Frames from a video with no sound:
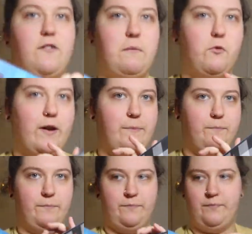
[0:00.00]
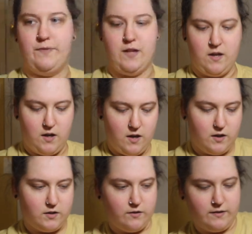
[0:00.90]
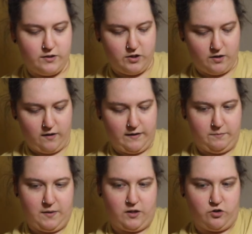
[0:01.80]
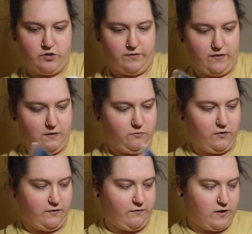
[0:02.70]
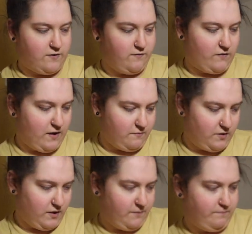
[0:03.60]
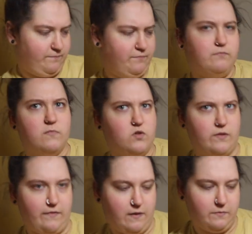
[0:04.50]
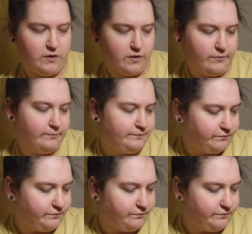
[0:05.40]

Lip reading: Gray Boy. So it's just got like pictures of him with friends and family. Mostly family though.